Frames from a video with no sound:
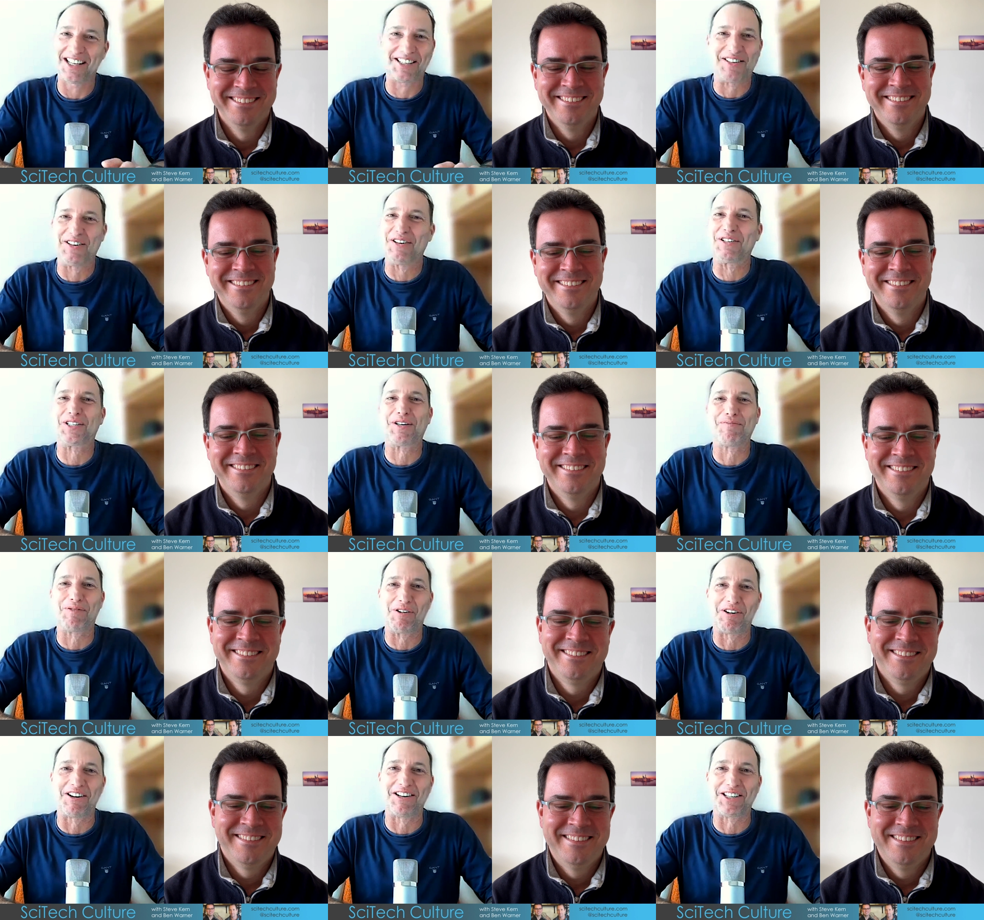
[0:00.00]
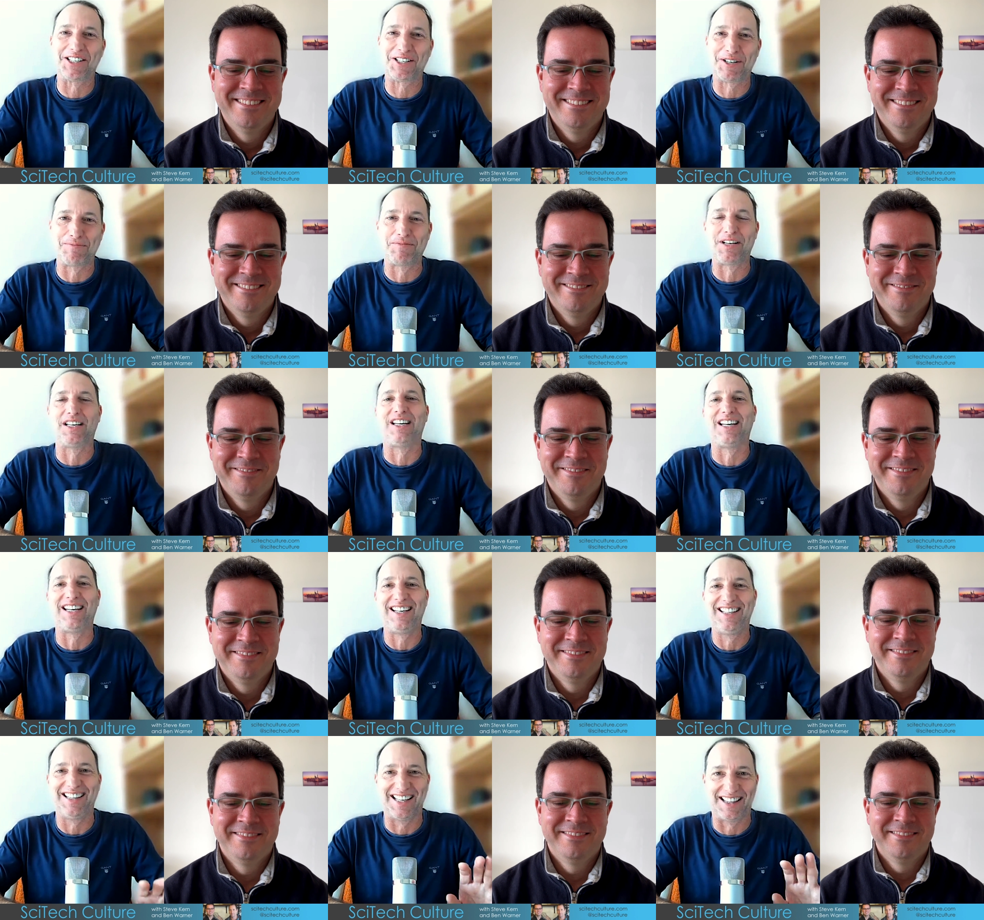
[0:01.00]
Speaker 1: it's no surprise to
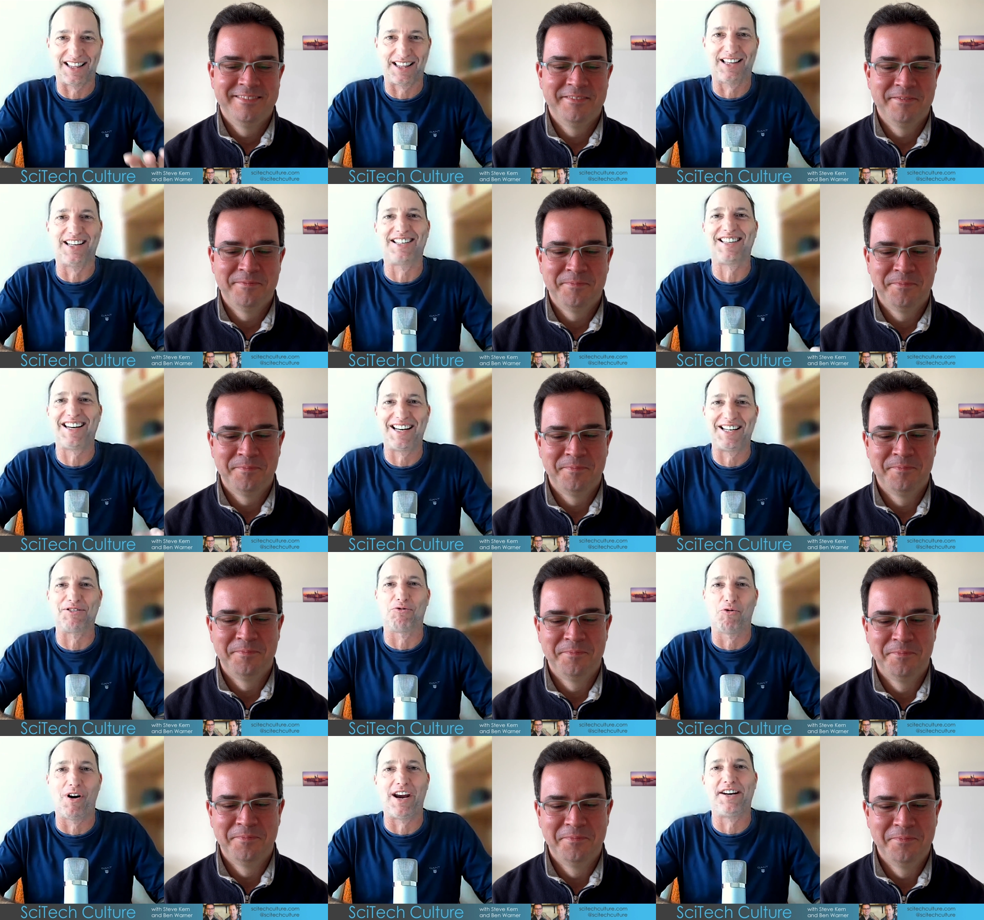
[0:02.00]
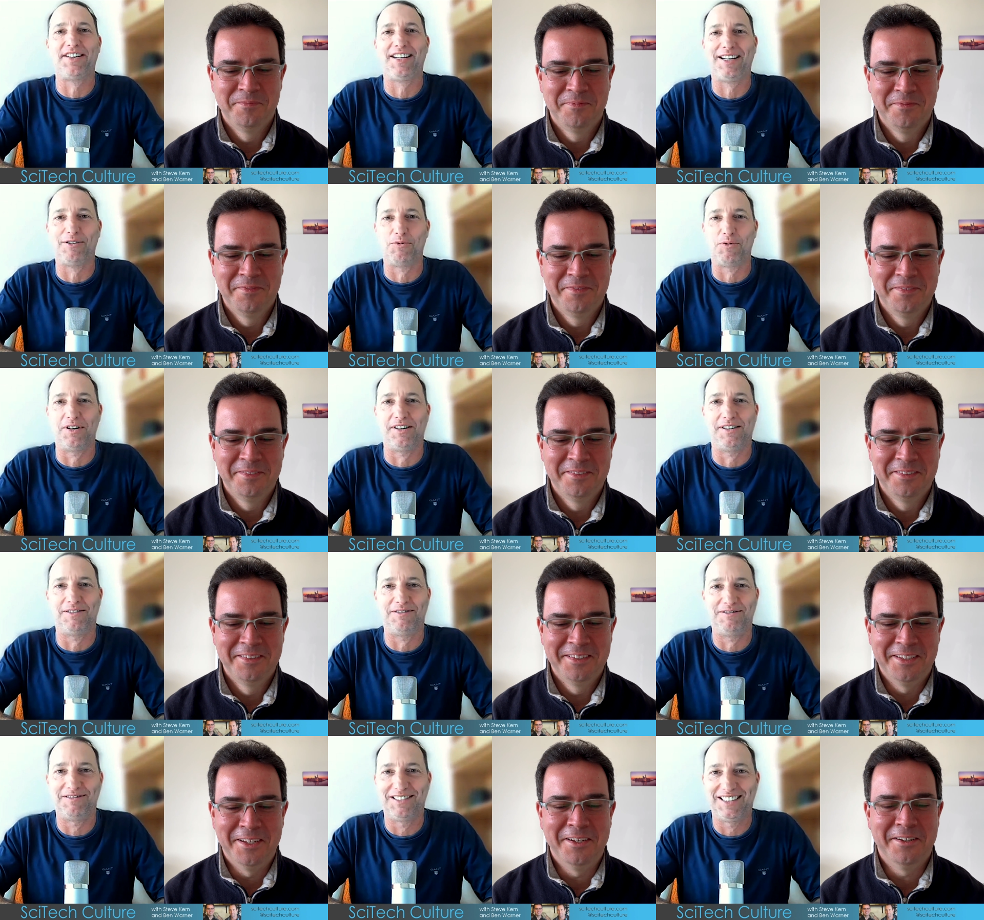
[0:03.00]
me that this is rating well.
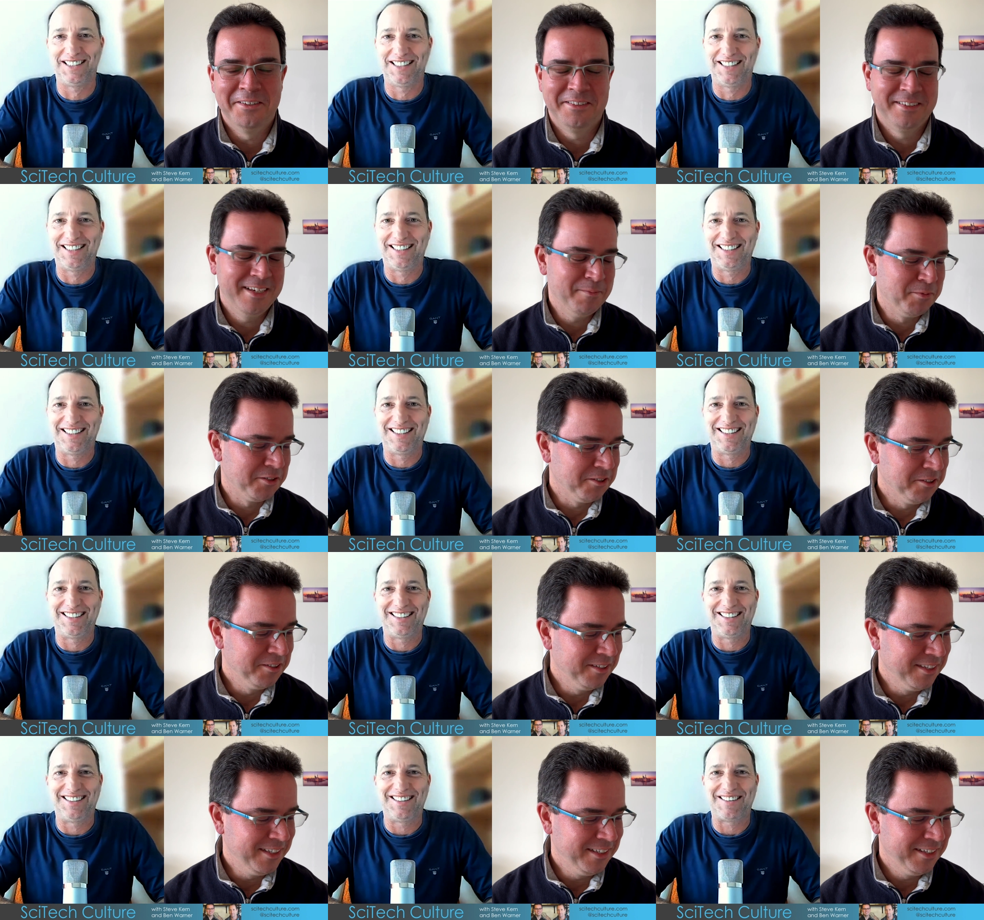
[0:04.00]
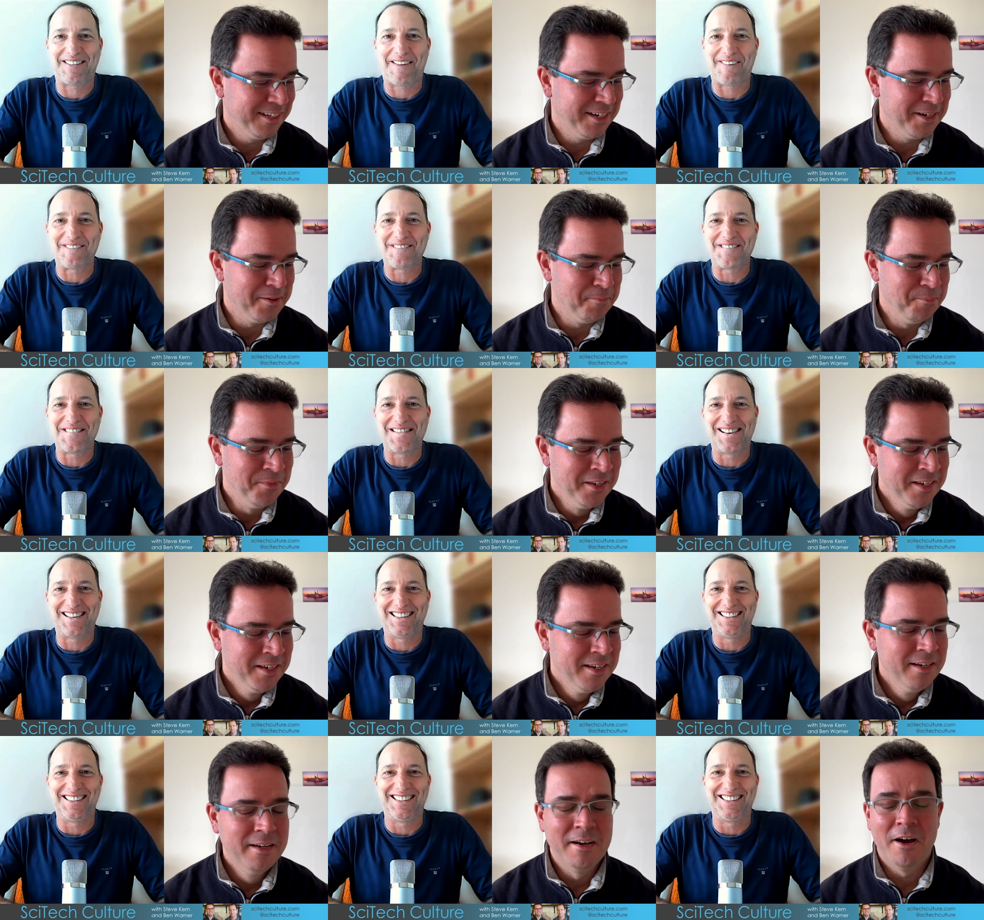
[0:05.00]
Speaker 2: Oh, absolutely. Um,
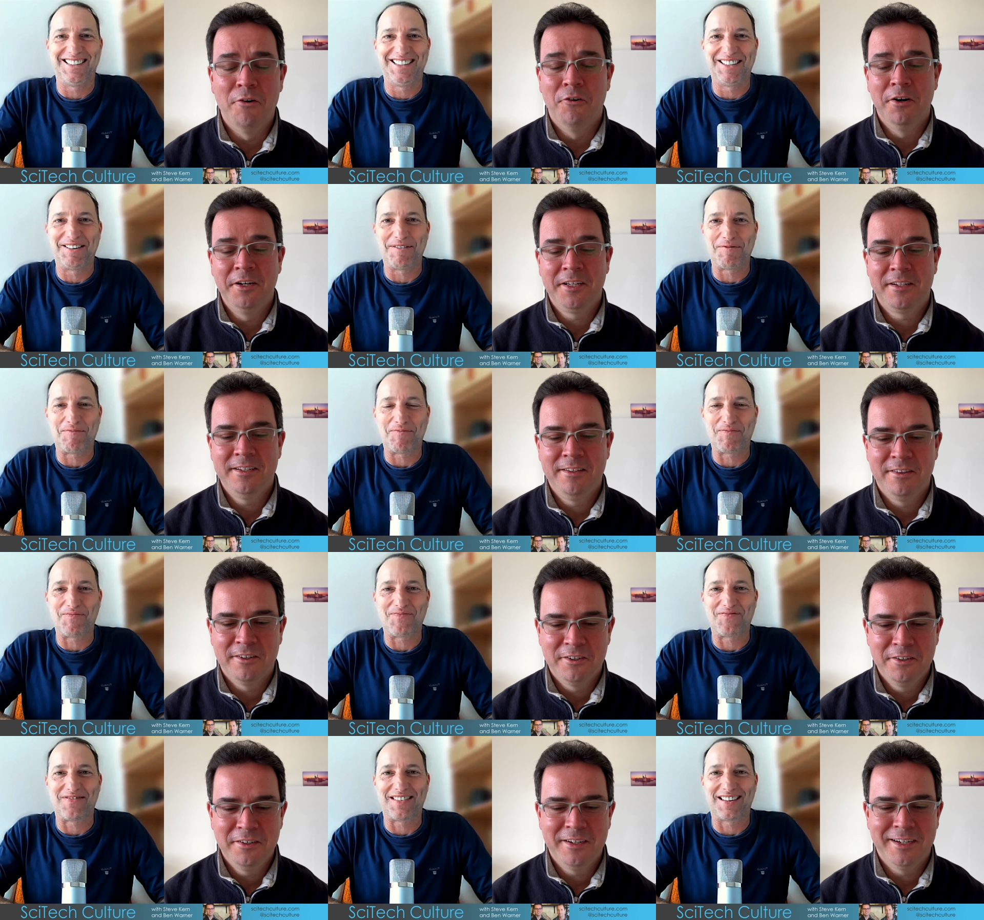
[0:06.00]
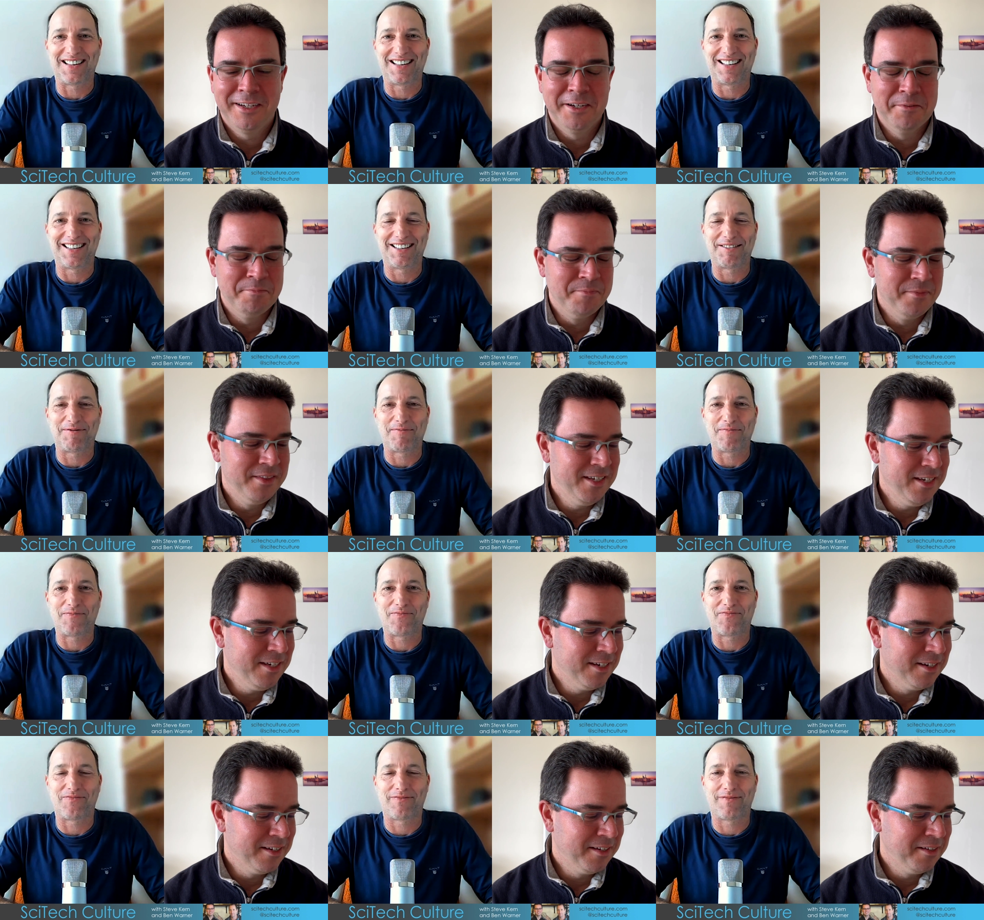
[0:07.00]
ironically, though, um,
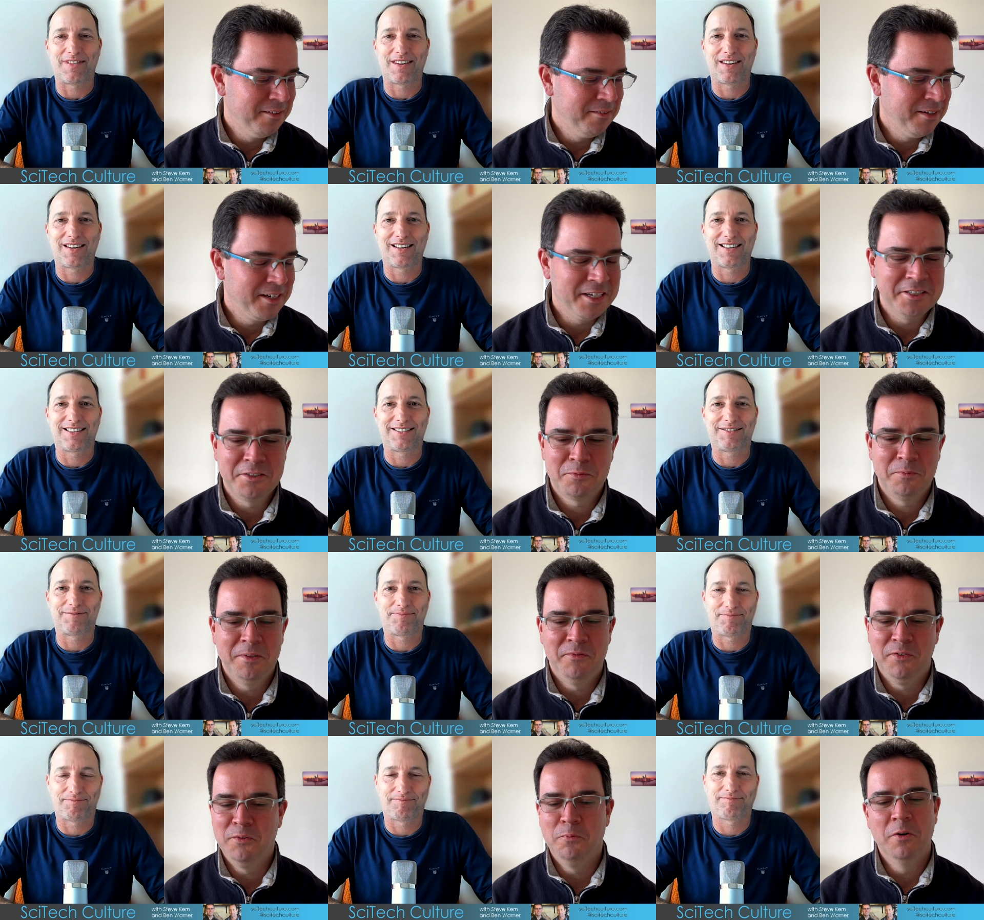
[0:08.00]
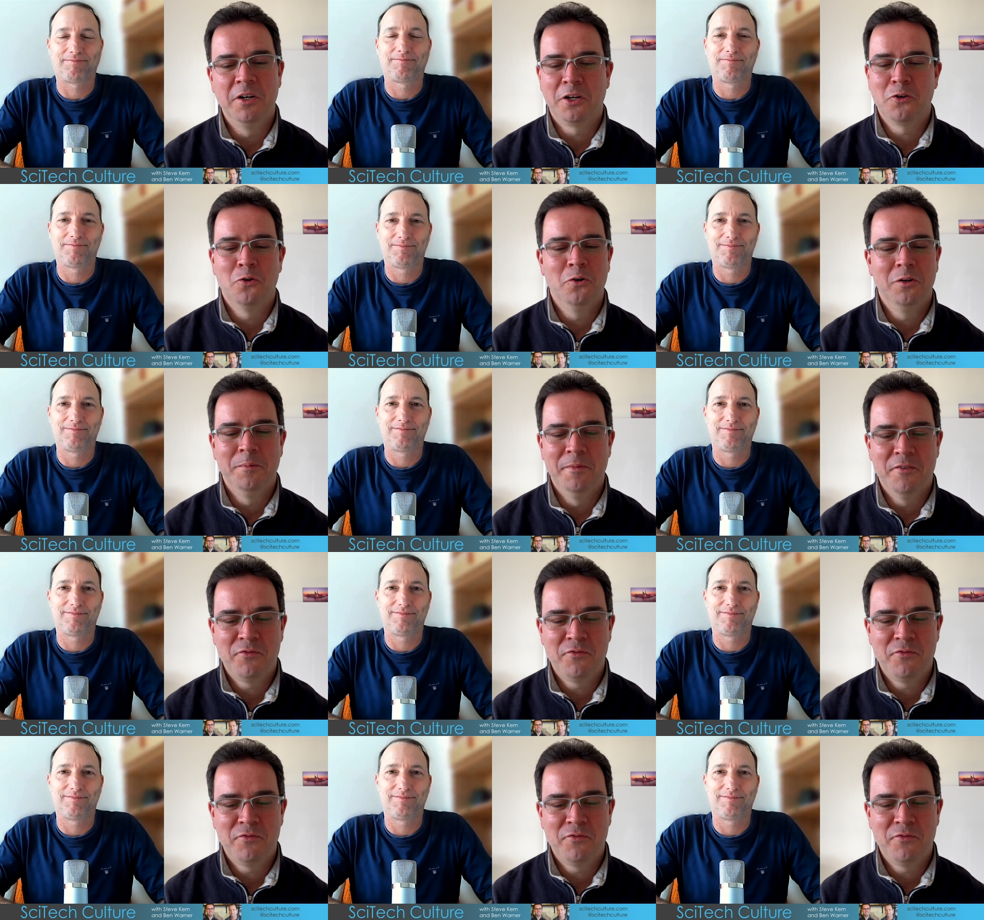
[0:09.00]
the uh, I guess if you want to call them the